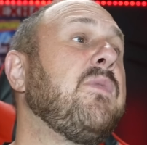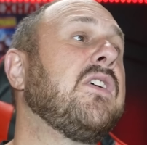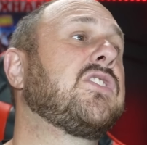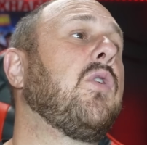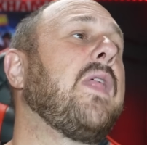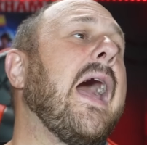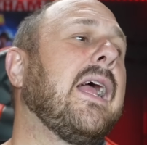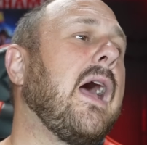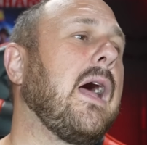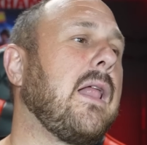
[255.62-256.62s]
So
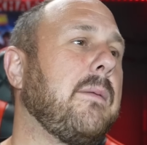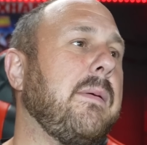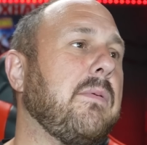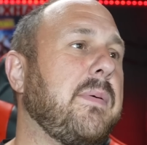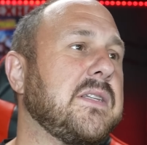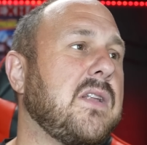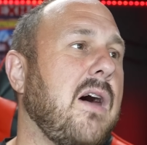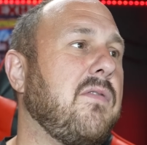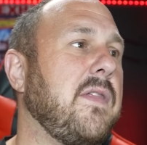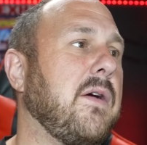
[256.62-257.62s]
that got a lot of people pissed
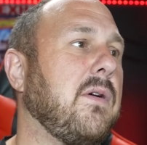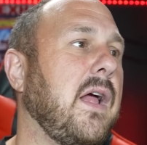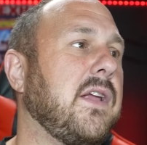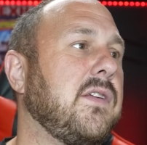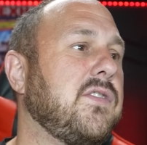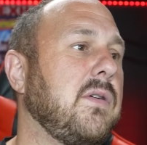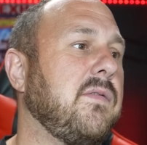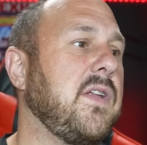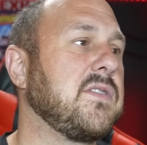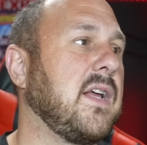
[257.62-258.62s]
off when they were like doing
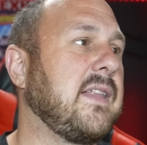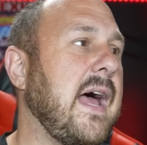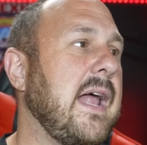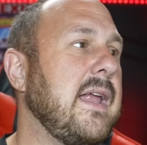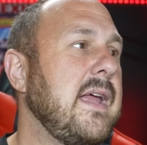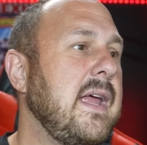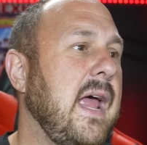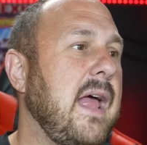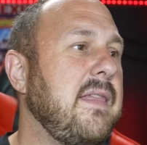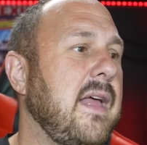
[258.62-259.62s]
videos like that.
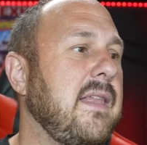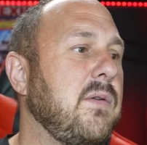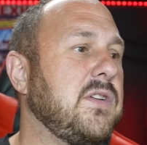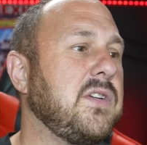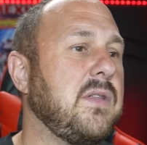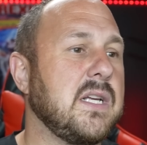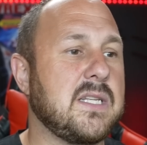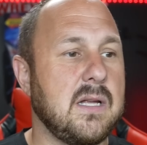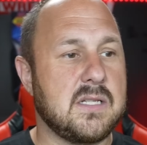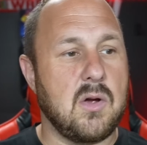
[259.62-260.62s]
And then they would do this.
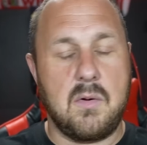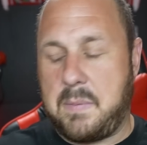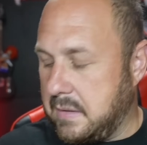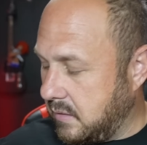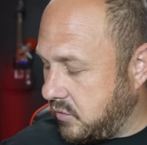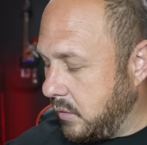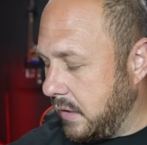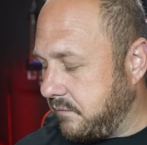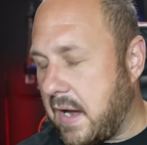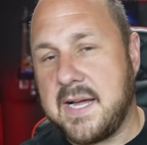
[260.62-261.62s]
So they're doing
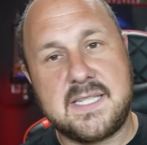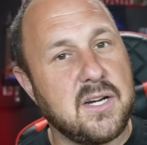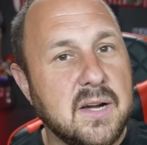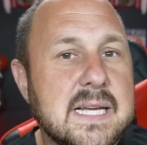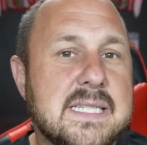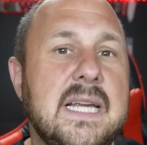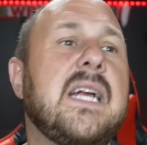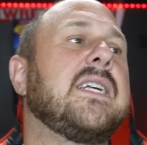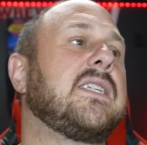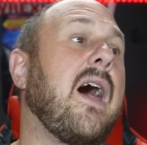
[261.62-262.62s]
it via surrogacy
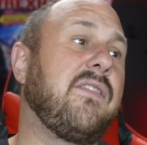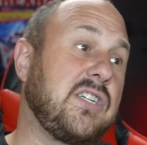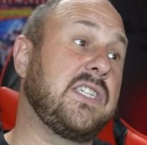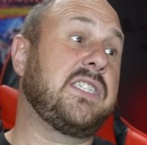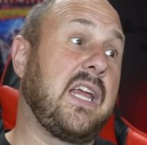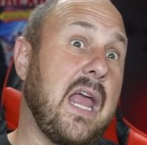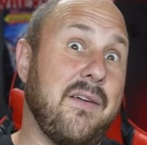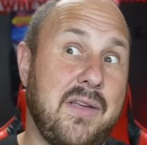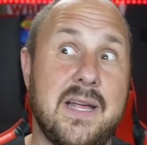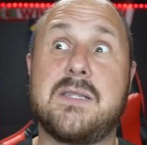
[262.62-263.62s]
because obviously she can't
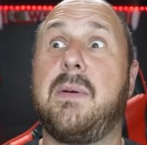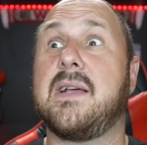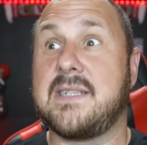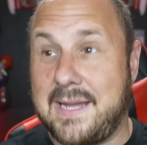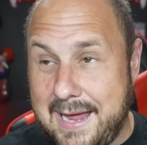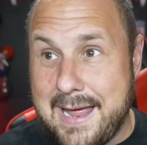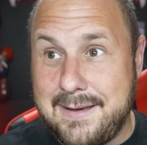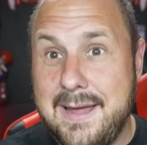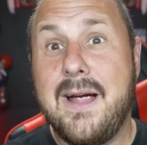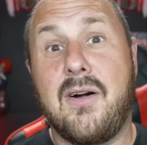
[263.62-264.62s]
have kids because,
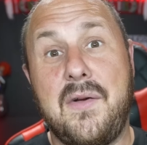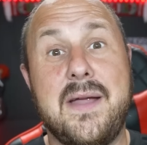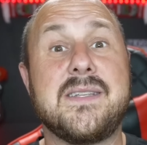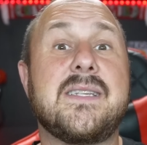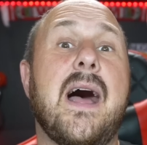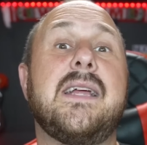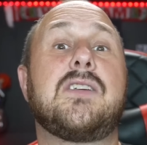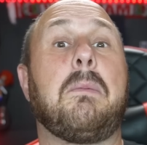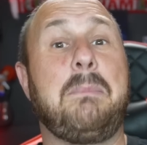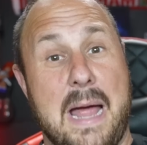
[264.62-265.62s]
again, her insides
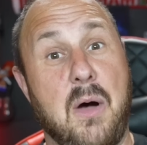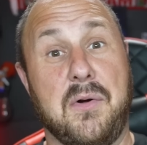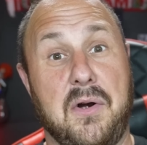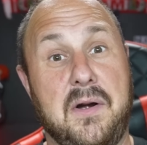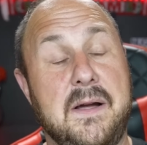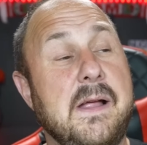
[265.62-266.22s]
are powder,